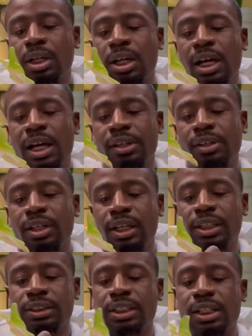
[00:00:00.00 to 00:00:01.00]
how you
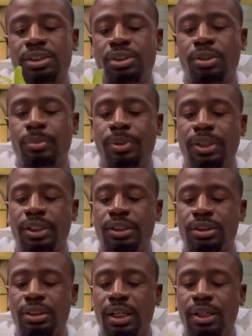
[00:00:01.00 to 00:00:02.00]
guys got your
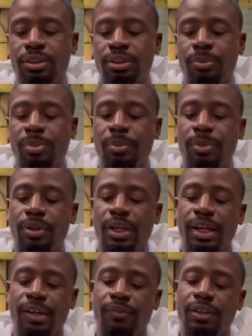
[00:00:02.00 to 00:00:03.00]
plants. And I know some people
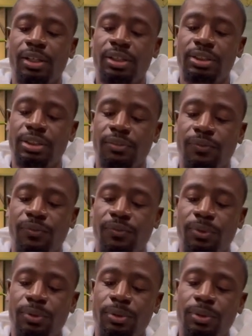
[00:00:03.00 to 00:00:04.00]
have theirs in
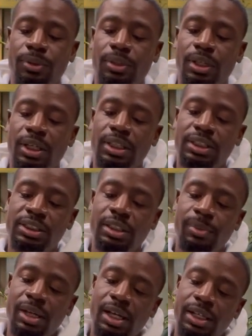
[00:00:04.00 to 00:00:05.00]
full
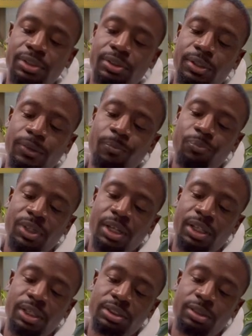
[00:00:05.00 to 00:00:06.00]
semi-hydro, and
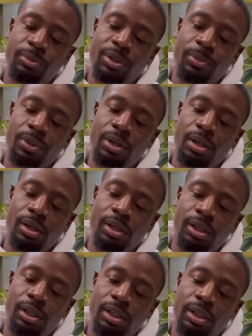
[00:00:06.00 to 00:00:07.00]
then some people
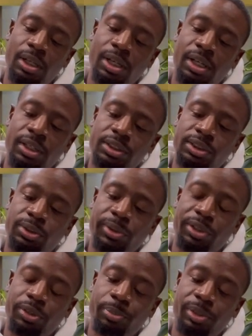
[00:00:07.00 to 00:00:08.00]
are
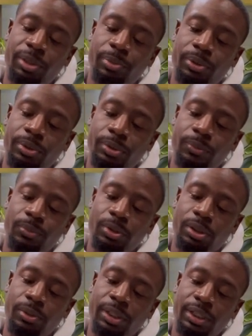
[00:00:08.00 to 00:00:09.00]
soil people
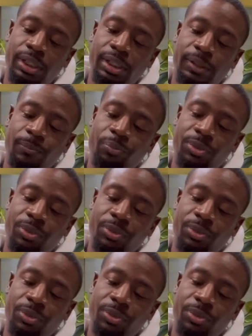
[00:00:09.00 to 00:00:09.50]
or whatnot.